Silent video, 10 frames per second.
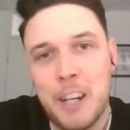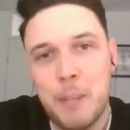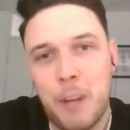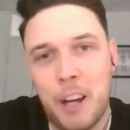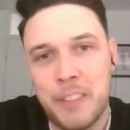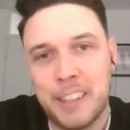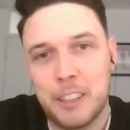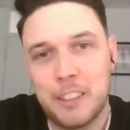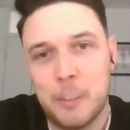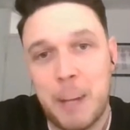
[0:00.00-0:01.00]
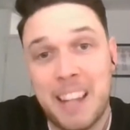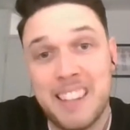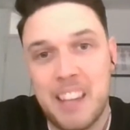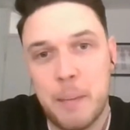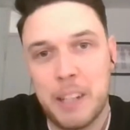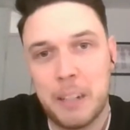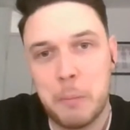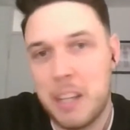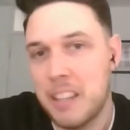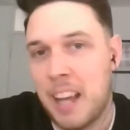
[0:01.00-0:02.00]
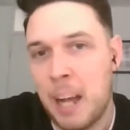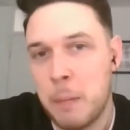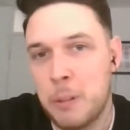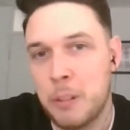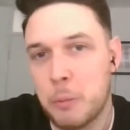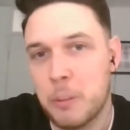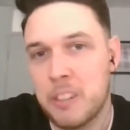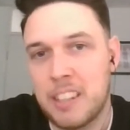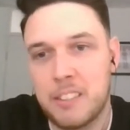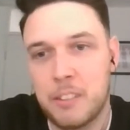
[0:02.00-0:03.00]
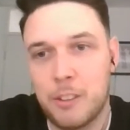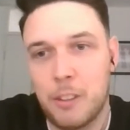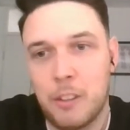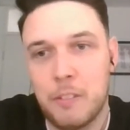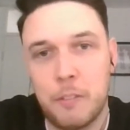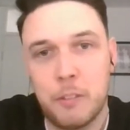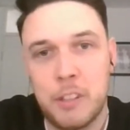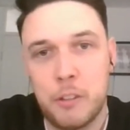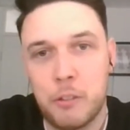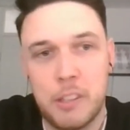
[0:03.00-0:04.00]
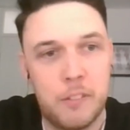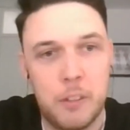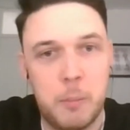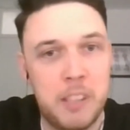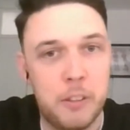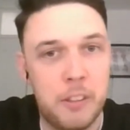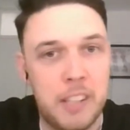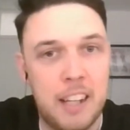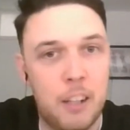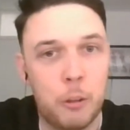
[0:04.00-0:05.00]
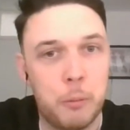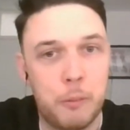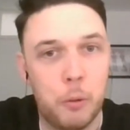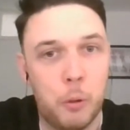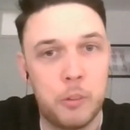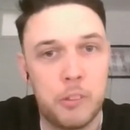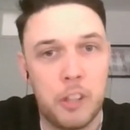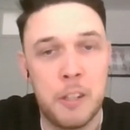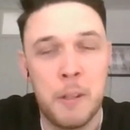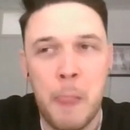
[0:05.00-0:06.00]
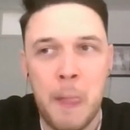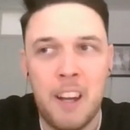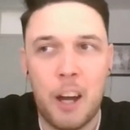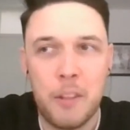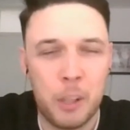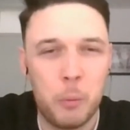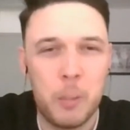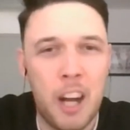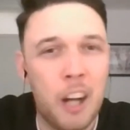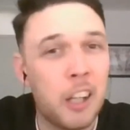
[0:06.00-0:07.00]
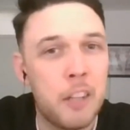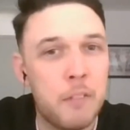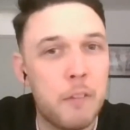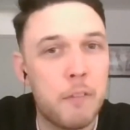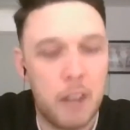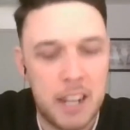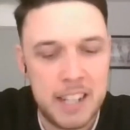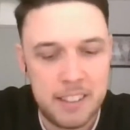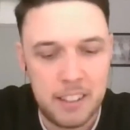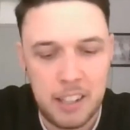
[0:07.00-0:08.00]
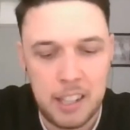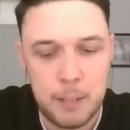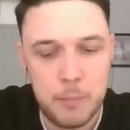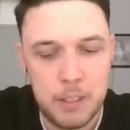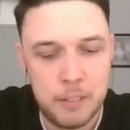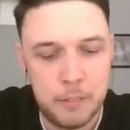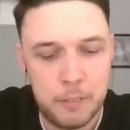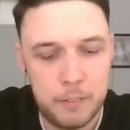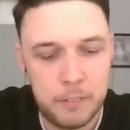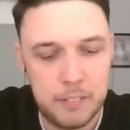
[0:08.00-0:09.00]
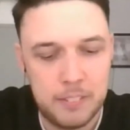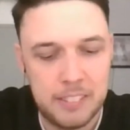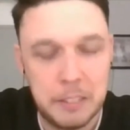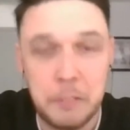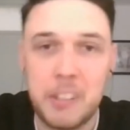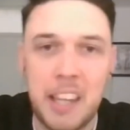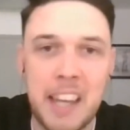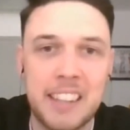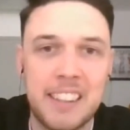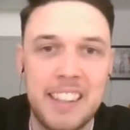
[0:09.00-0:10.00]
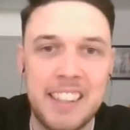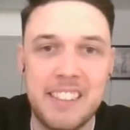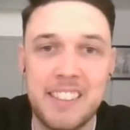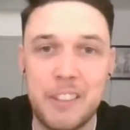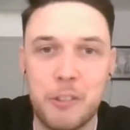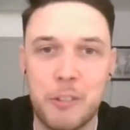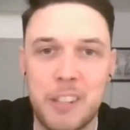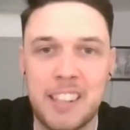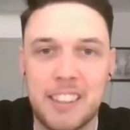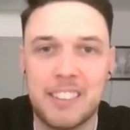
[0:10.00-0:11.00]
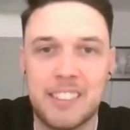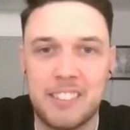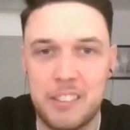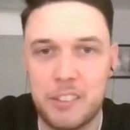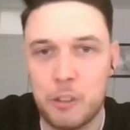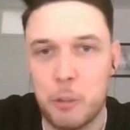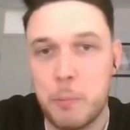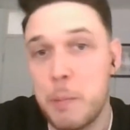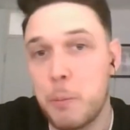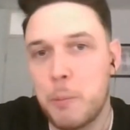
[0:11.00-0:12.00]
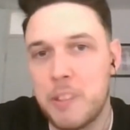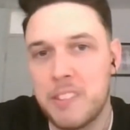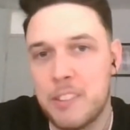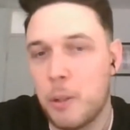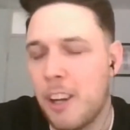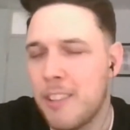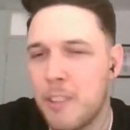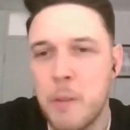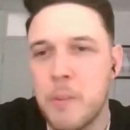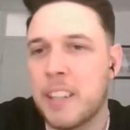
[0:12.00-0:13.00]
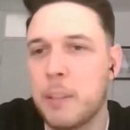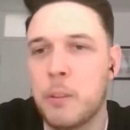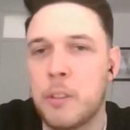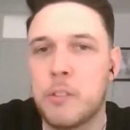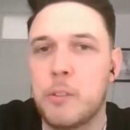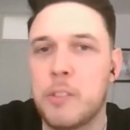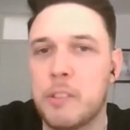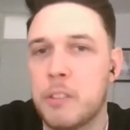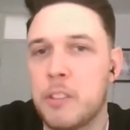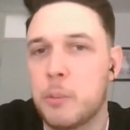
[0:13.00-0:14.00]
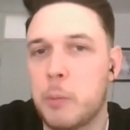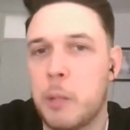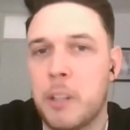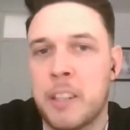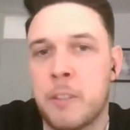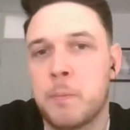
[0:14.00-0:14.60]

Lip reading: But I think the pandemic made that happen, whereas actually there's a lot of other industries that have been doing that long before. So I think we are kind of afraid of tech in this industry because it's such a people business. So I don't think it will look too different to where we are now.